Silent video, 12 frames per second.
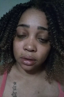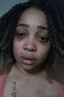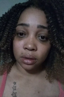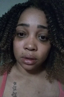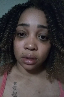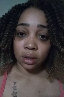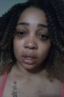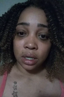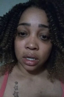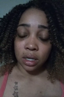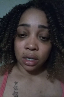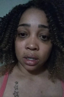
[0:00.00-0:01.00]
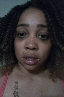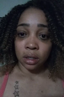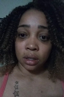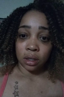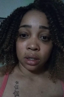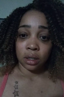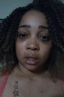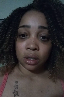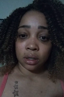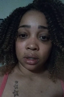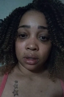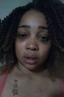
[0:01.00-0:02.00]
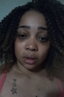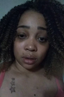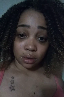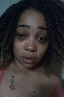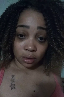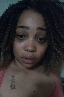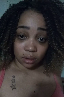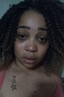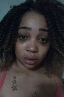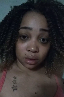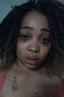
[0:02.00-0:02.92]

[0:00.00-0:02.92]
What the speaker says: Nothing is said.